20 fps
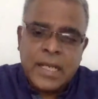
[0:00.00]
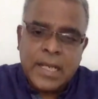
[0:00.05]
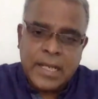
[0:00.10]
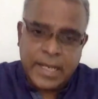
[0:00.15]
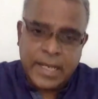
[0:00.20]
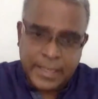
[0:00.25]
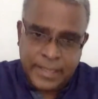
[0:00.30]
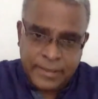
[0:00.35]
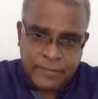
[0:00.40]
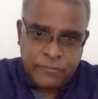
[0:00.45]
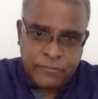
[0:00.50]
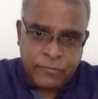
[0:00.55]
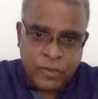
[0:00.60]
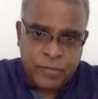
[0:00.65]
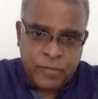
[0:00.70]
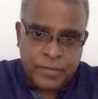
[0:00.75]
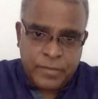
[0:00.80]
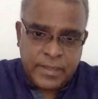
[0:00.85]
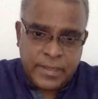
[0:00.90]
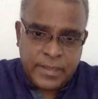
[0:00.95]
an
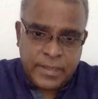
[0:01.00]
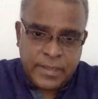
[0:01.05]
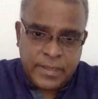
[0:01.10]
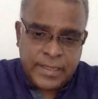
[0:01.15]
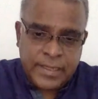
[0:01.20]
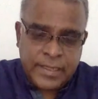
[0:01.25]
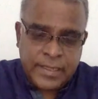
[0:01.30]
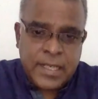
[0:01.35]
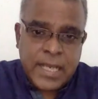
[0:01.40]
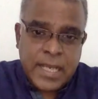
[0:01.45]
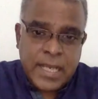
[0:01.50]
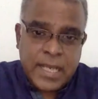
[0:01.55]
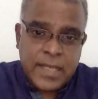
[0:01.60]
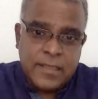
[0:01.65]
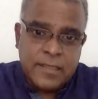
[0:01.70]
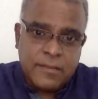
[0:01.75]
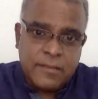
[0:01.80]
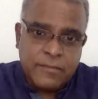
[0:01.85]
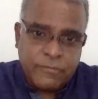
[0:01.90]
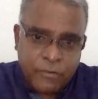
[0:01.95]
informal letter
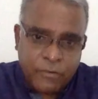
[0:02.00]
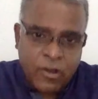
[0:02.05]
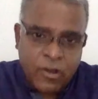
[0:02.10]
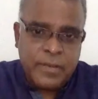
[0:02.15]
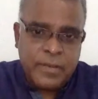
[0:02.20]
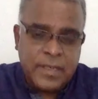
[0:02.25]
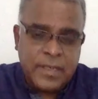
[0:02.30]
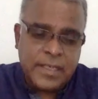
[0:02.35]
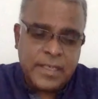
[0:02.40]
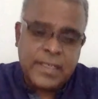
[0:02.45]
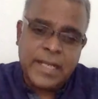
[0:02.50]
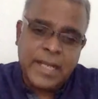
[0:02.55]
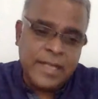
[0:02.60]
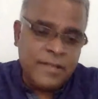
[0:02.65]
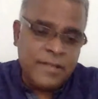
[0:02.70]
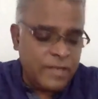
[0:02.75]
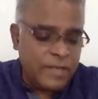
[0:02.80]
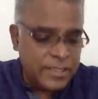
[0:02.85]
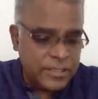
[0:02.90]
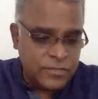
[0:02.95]
in the formal letter
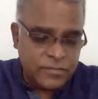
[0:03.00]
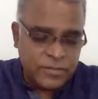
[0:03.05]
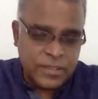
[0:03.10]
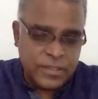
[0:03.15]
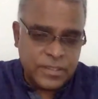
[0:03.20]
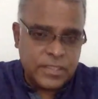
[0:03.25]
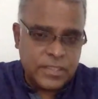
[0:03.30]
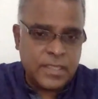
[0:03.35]
and vice versa.